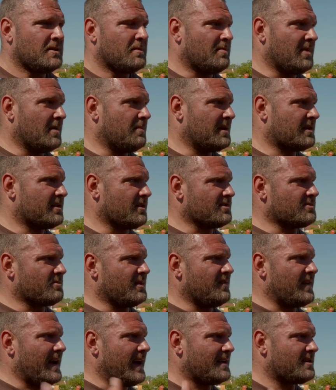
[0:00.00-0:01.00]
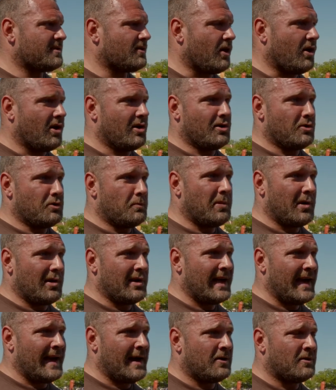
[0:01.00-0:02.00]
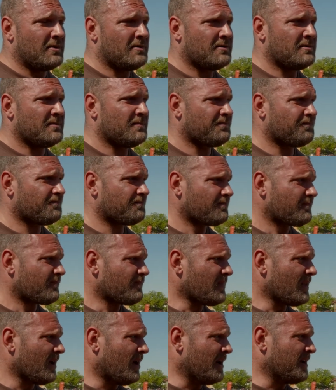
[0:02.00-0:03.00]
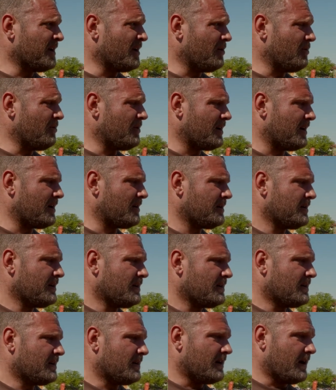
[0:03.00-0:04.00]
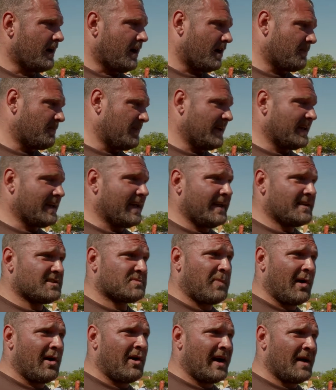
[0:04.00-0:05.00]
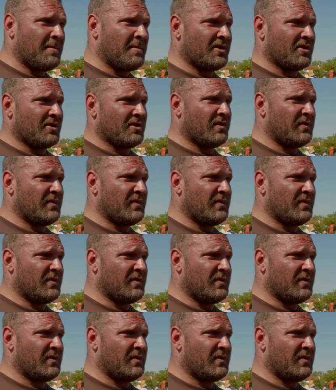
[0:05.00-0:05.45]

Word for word: but because we've had Olu pull out, I knew that I'd be against Pyman on the